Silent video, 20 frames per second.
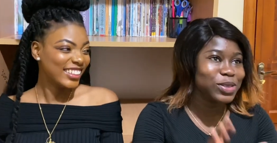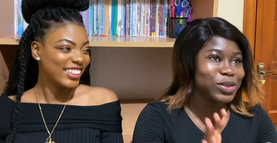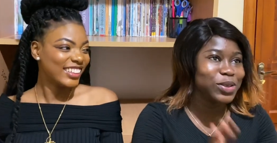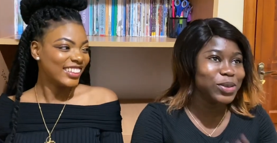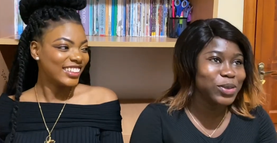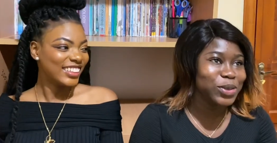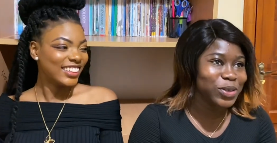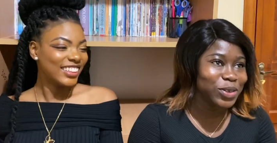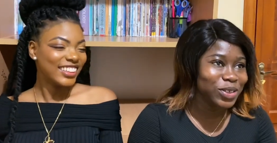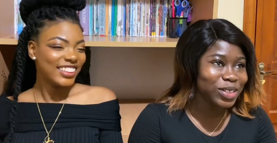
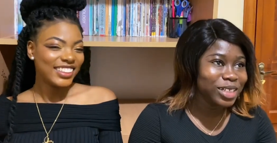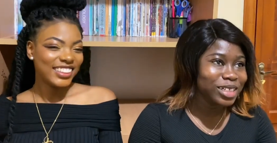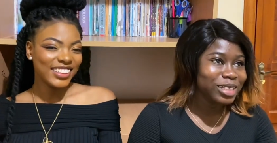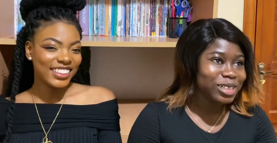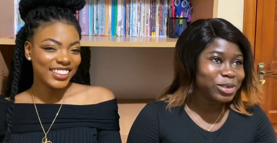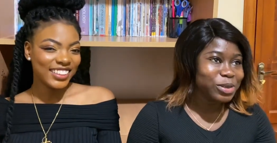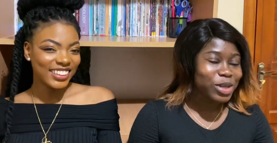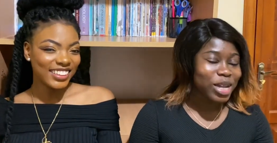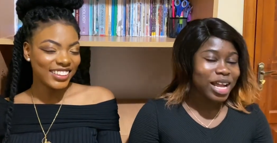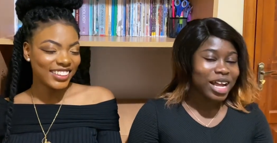Speaker 1: oh.
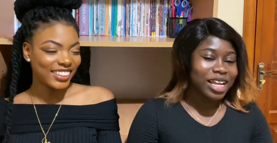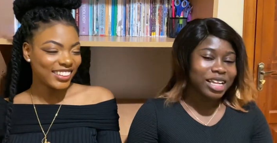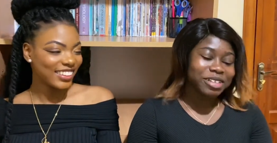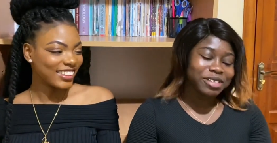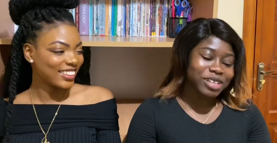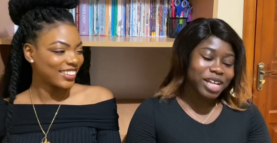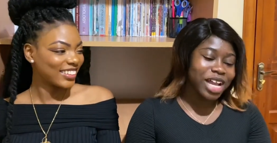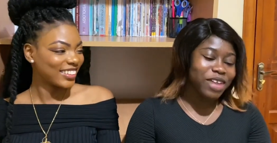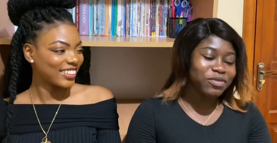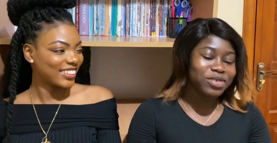
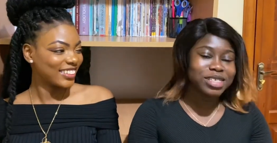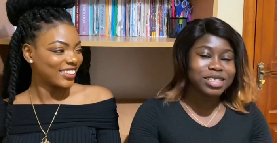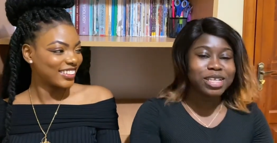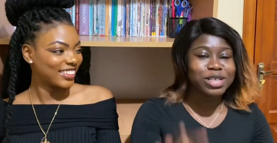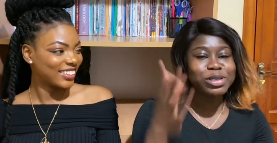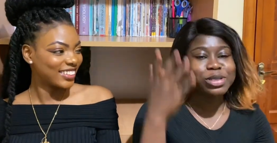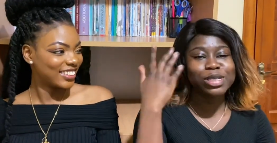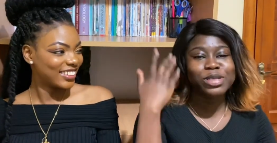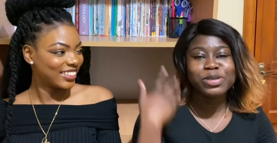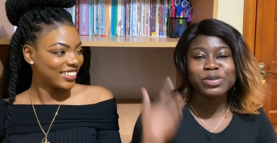I been
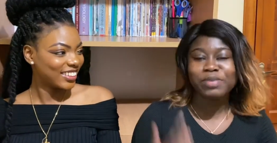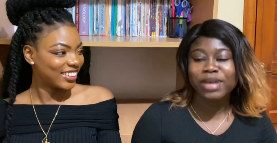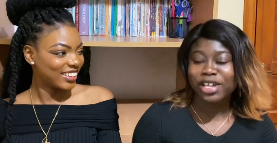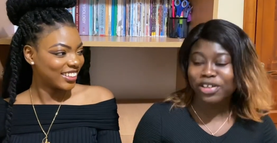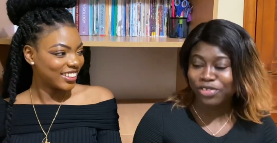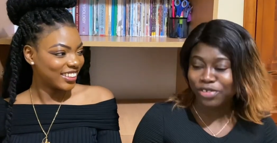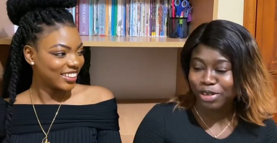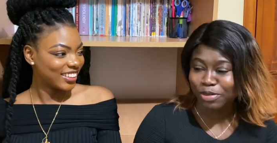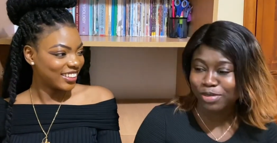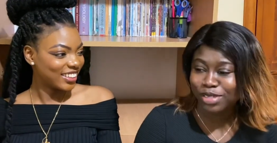sent it to my
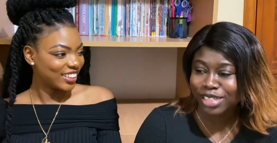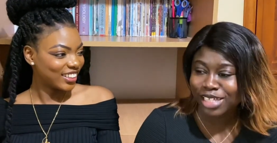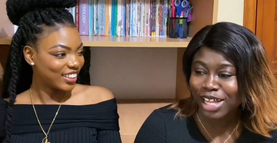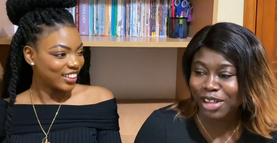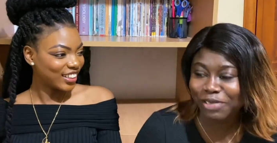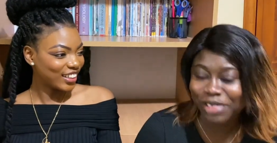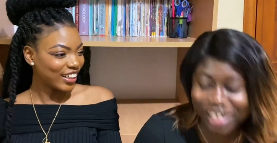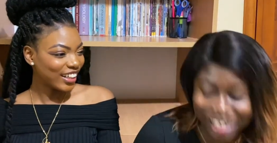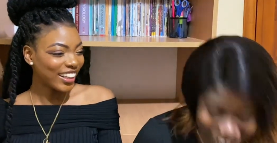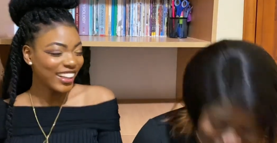dream self.